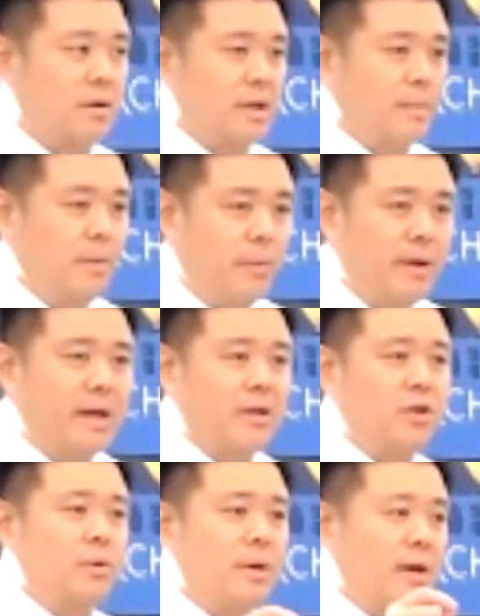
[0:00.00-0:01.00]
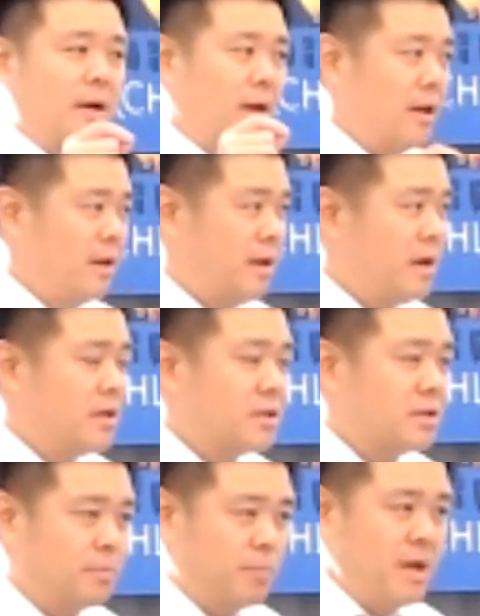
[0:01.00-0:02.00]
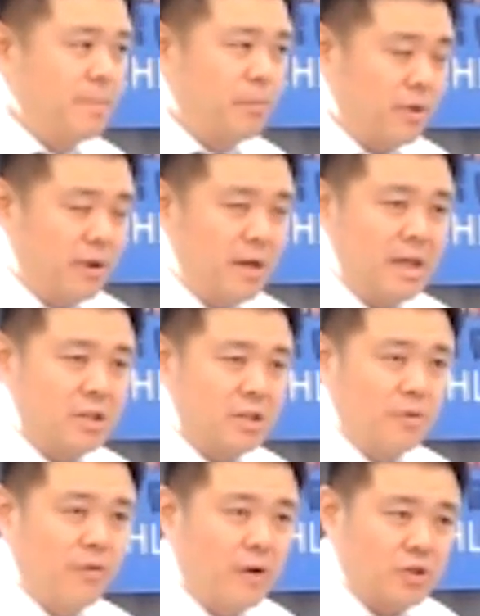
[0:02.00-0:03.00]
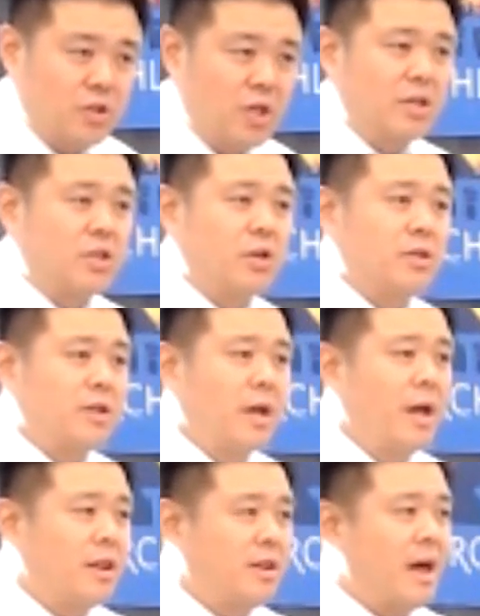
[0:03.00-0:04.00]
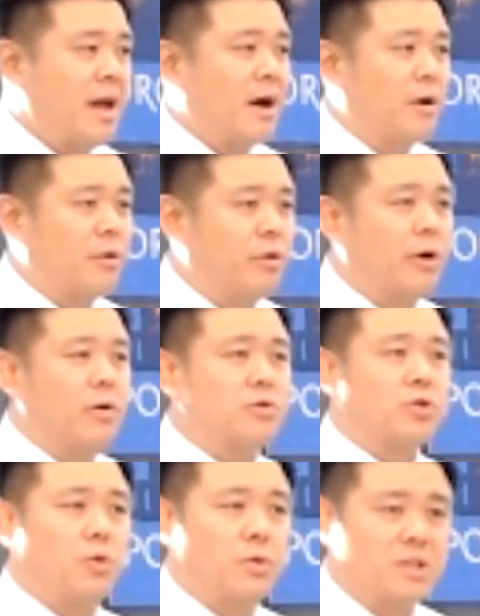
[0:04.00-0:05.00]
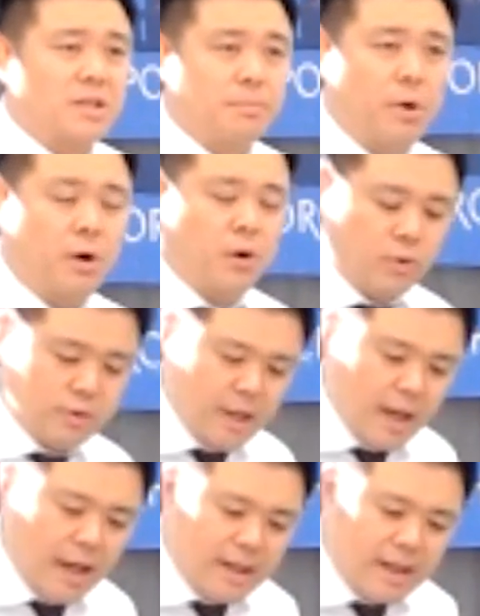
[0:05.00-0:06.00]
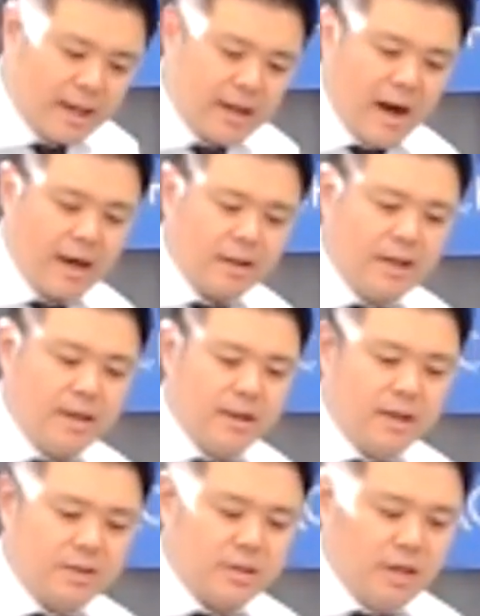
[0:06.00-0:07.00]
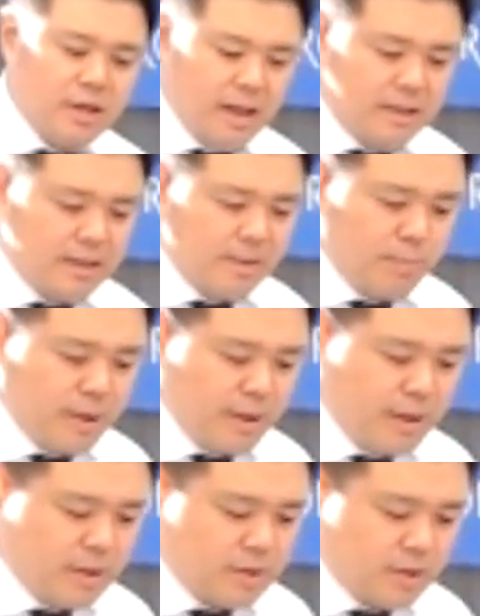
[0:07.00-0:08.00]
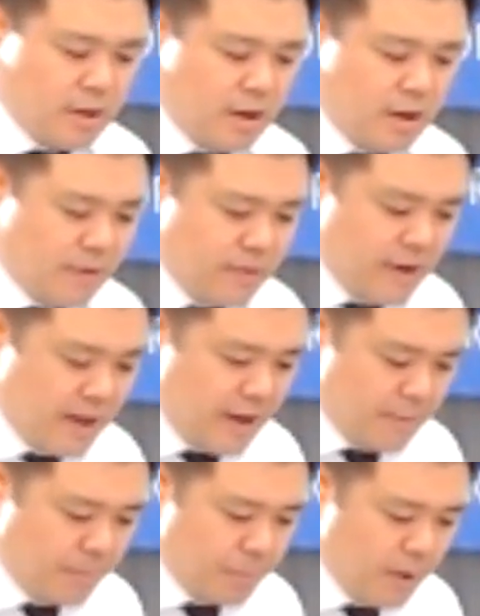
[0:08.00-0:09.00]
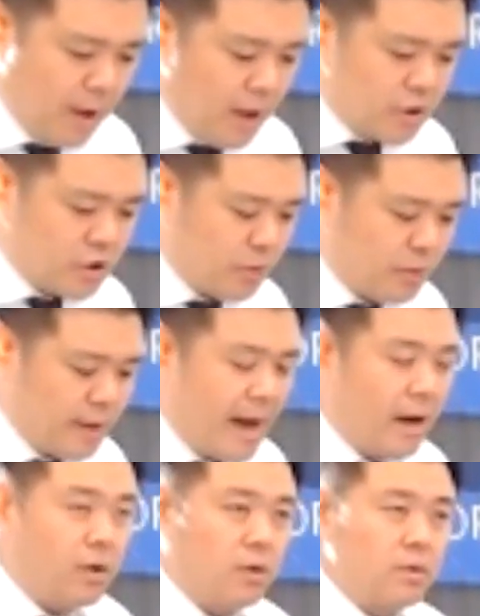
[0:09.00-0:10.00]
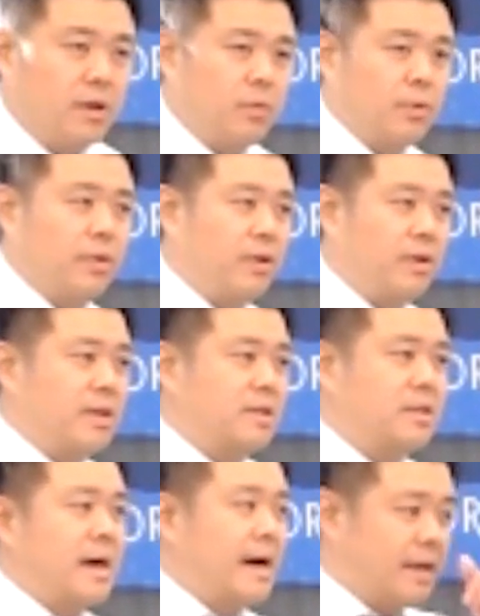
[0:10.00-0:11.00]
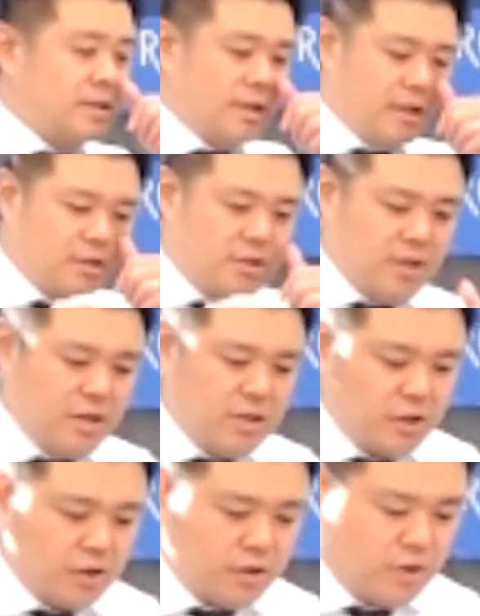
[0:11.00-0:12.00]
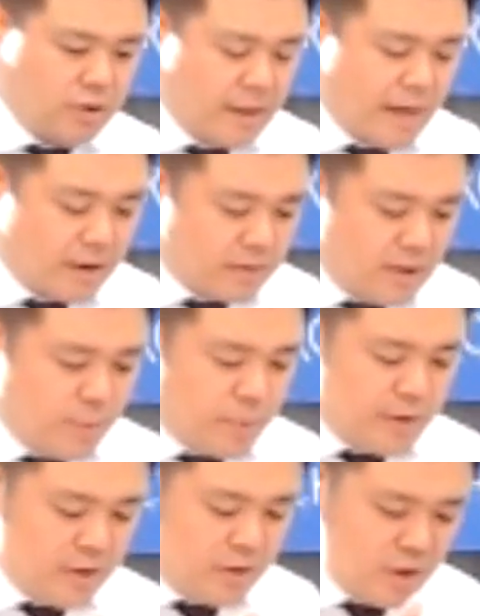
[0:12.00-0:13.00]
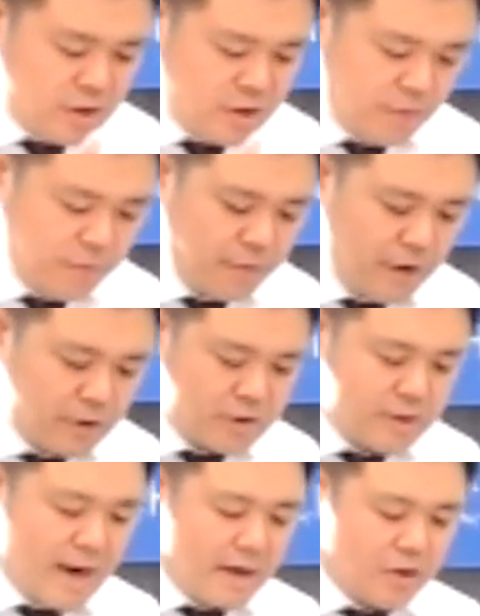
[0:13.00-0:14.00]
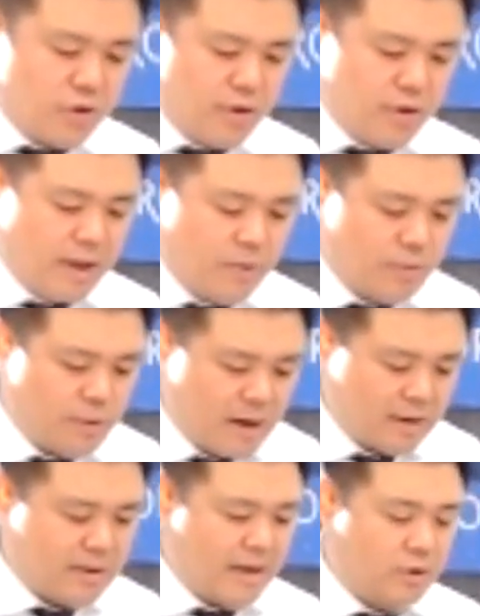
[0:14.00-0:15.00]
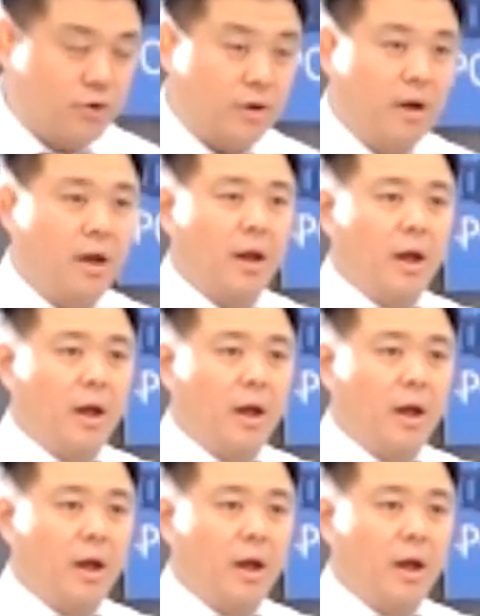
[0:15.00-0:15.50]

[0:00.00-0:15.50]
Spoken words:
Let me read that to you again. These people, these false teachers, they are those who suppose that godliness is a means of gain. So not only were these guys, these teachers, not only were they teaching false doctrine and wrong doctrine,